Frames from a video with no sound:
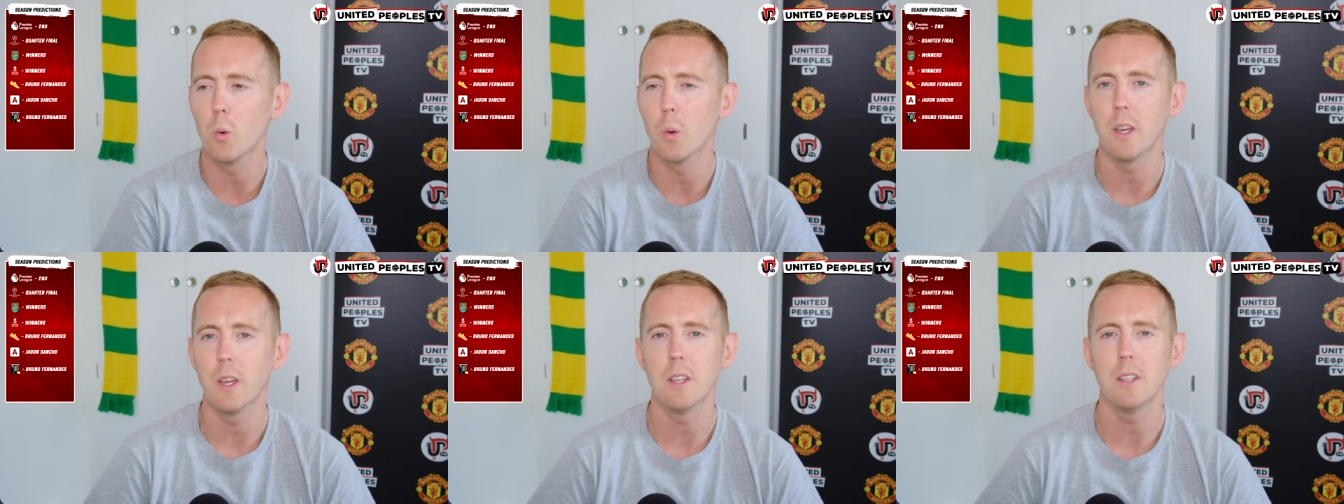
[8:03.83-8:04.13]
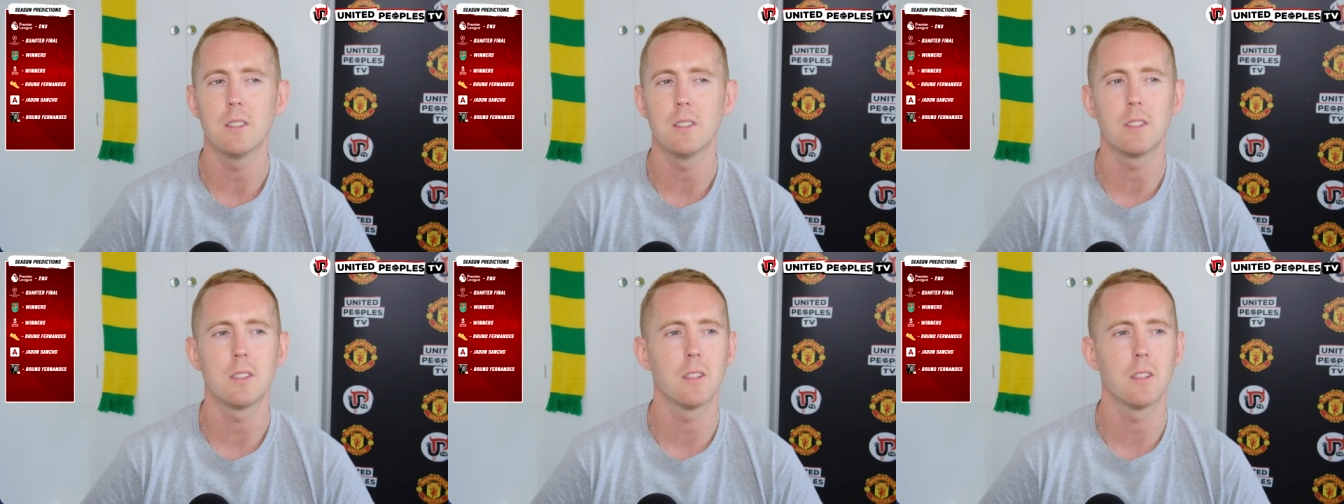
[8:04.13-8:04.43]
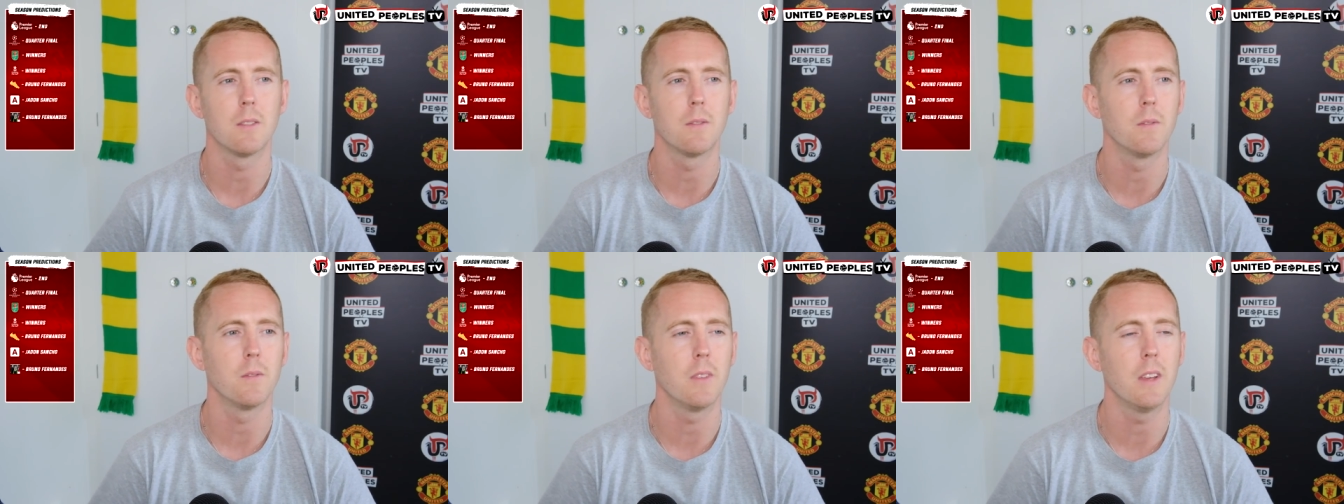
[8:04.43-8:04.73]
He's
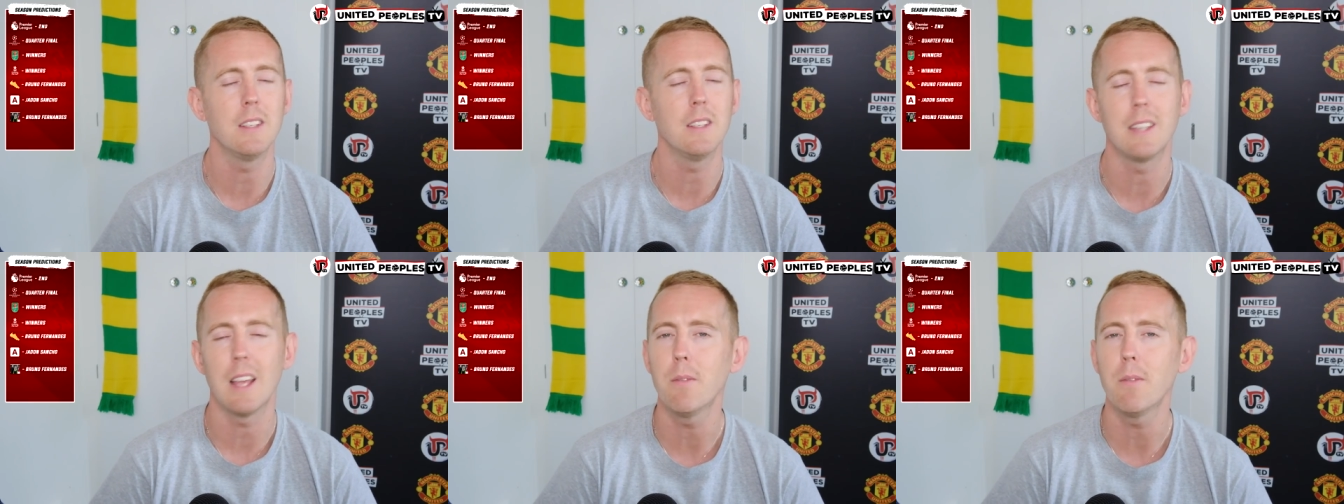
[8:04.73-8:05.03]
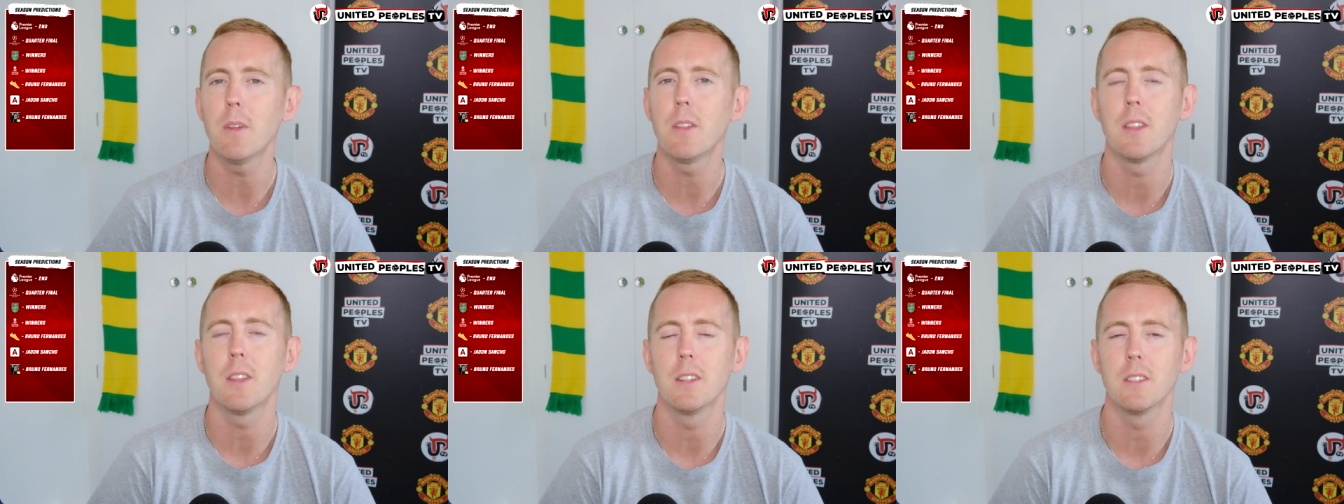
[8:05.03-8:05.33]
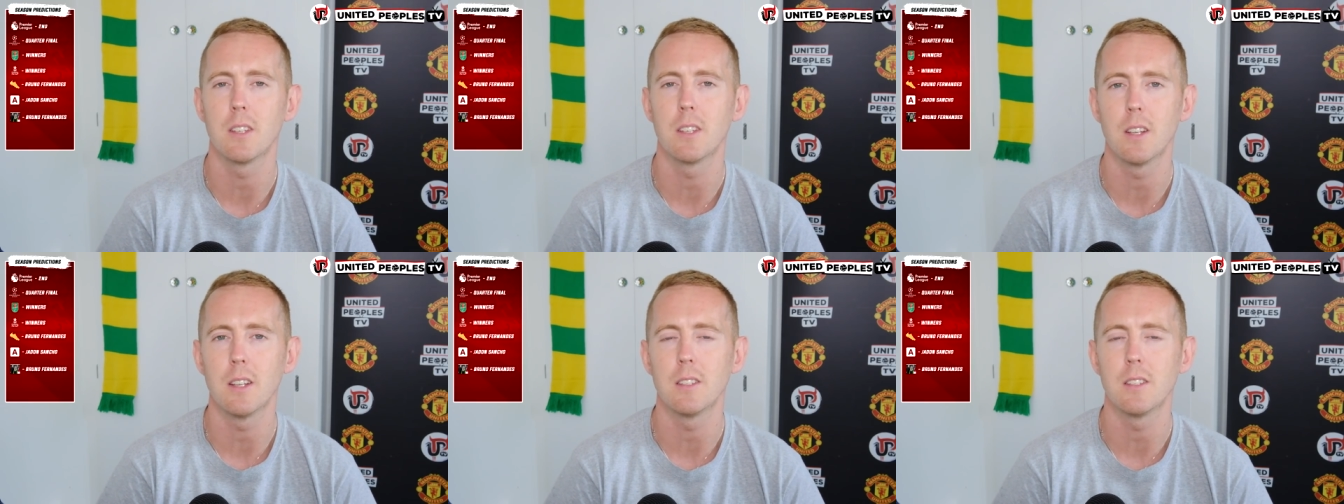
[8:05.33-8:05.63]
the he's everything
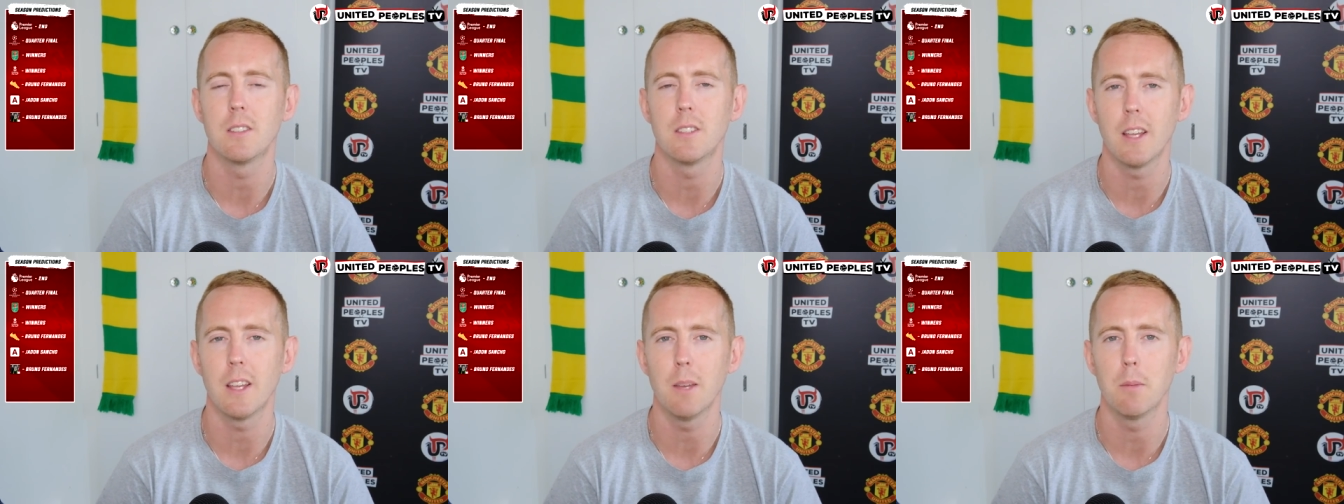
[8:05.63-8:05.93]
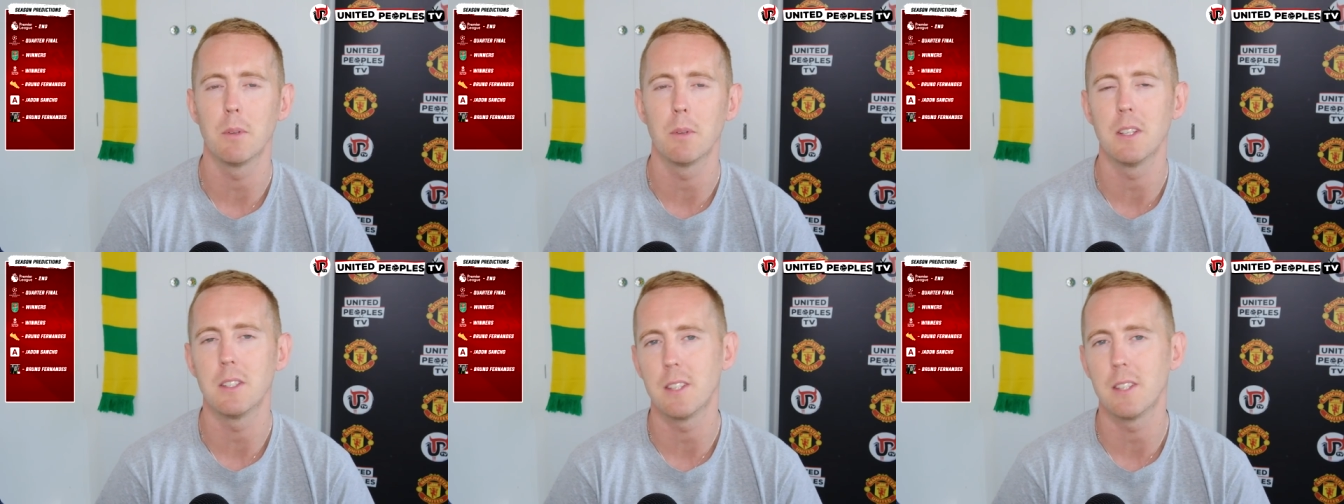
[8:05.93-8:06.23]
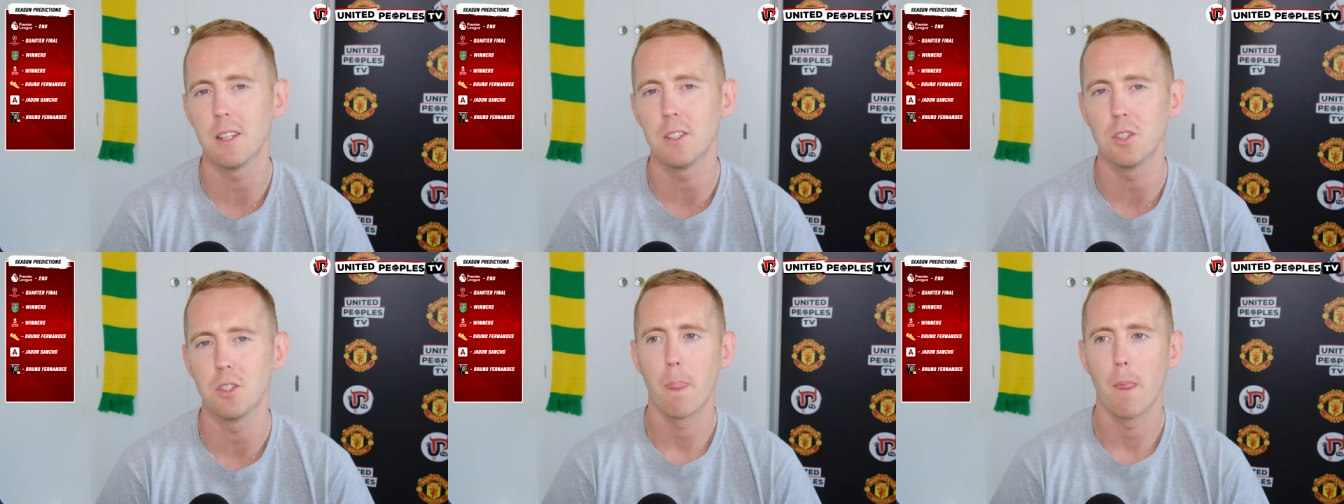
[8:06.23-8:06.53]
to this team and this
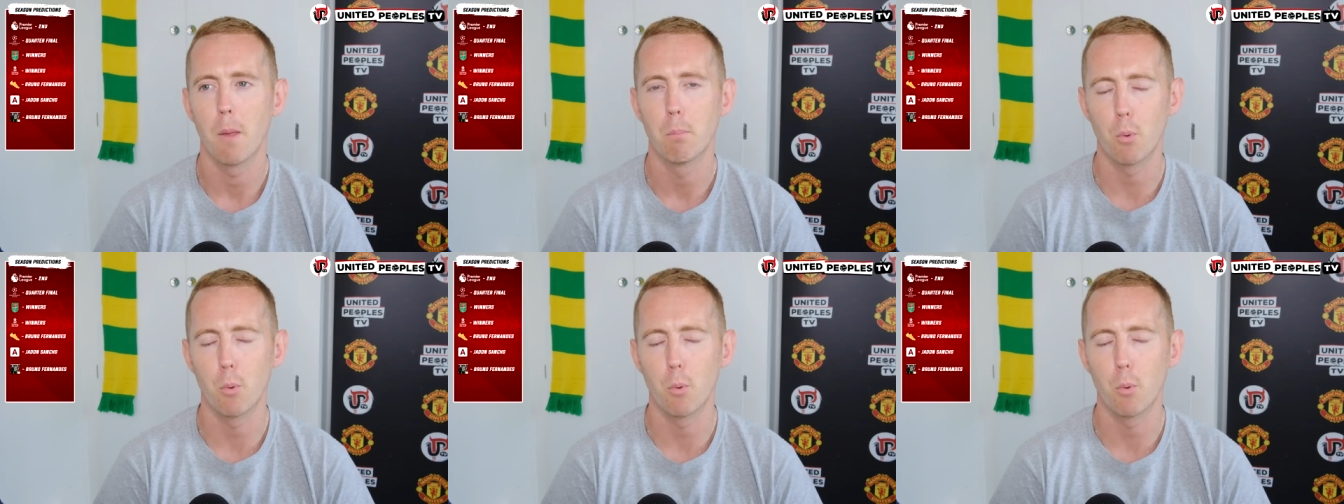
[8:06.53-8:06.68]
engine.